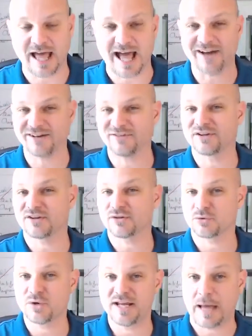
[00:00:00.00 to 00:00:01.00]
out of the
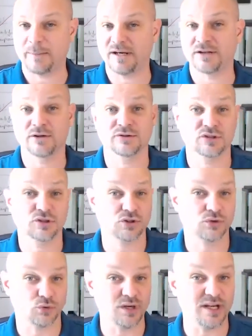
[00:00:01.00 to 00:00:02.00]
3, how many of those
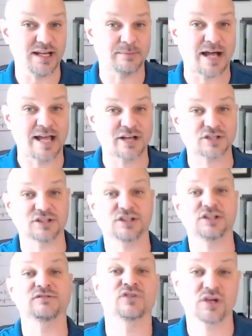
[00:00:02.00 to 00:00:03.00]
3 am I actually
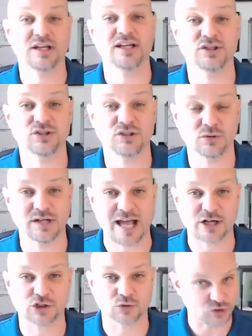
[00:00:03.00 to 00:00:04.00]
converting into an
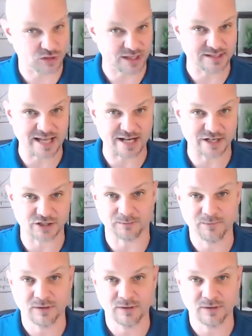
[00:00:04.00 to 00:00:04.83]
actual transaction?